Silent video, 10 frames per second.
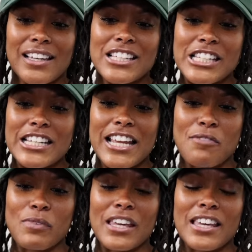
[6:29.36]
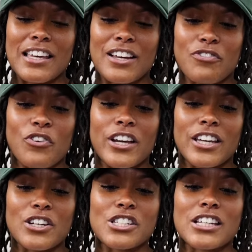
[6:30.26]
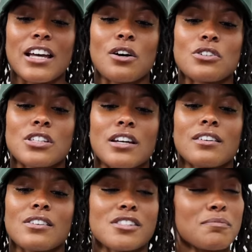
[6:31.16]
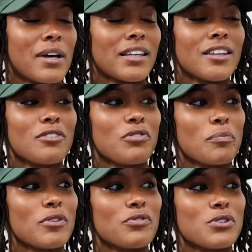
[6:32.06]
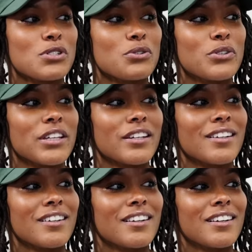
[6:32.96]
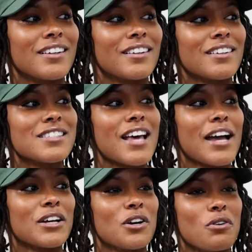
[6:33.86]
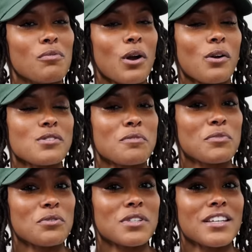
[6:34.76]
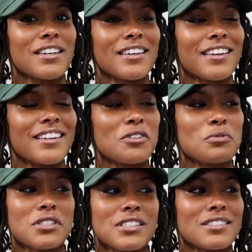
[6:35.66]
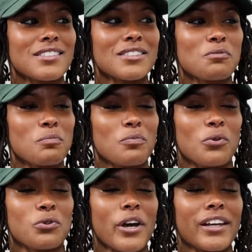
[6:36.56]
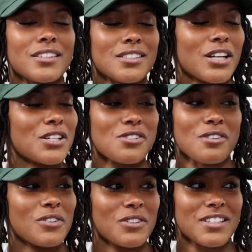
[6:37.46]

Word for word: she let me, for a year, she held she held onto my kid for me for a school year. Okay. So I could go and work on some music. And it was just the greatest gesture of all